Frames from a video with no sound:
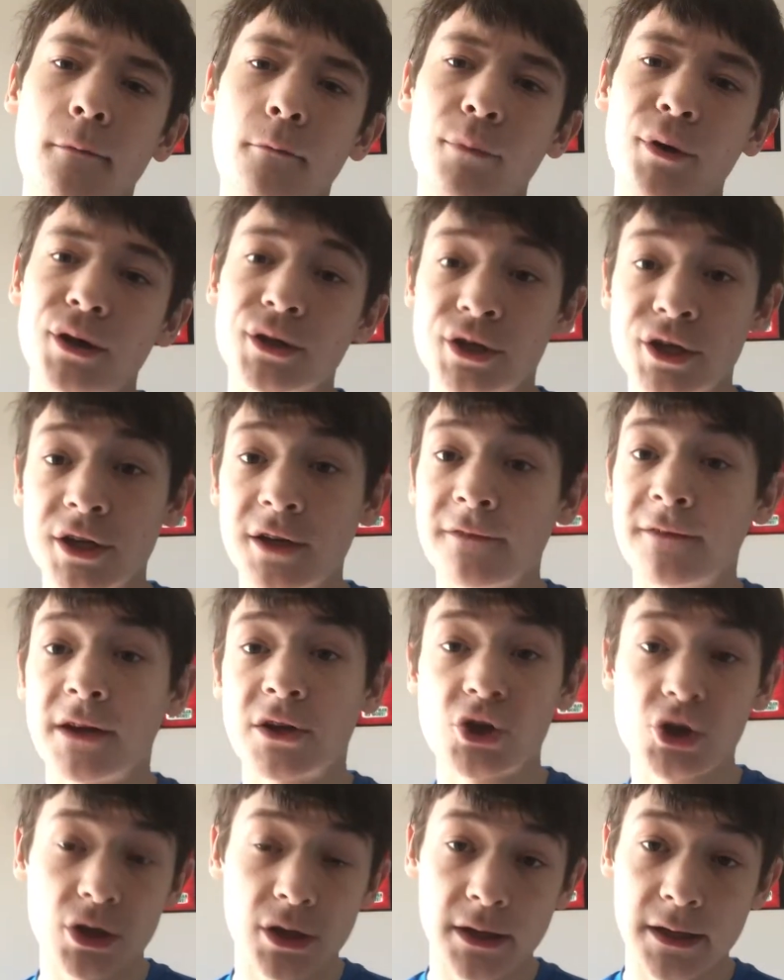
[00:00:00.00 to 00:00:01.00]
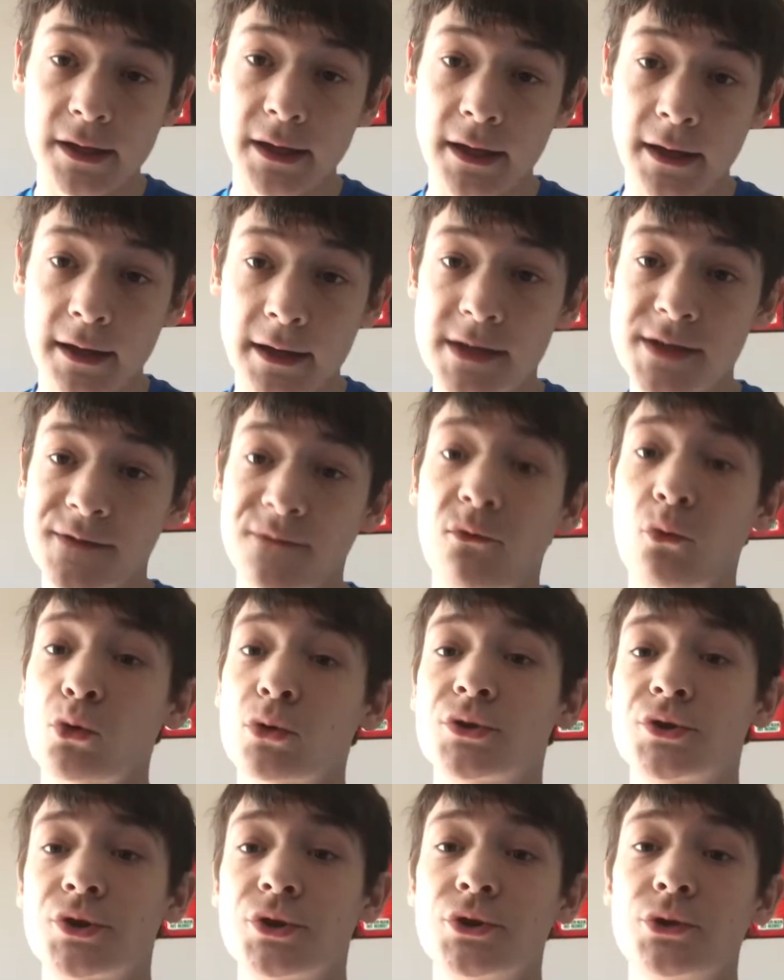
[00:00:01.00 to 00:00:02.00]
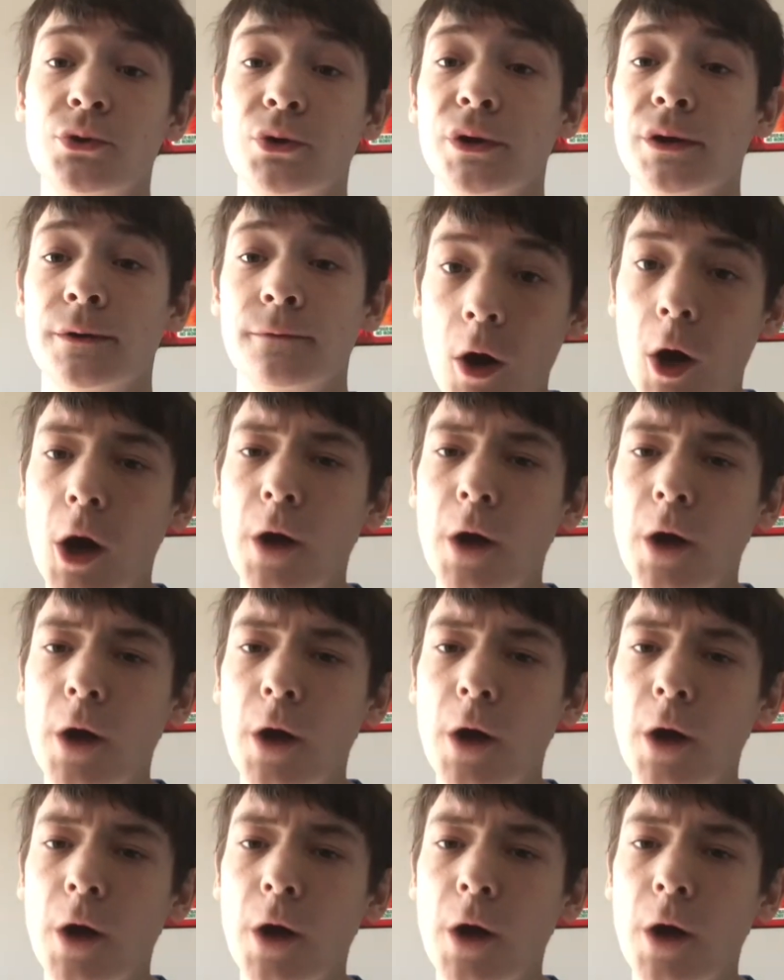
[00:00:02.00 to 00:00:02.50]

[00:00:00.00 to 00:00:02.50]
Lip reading: but she eventually is forced to do it.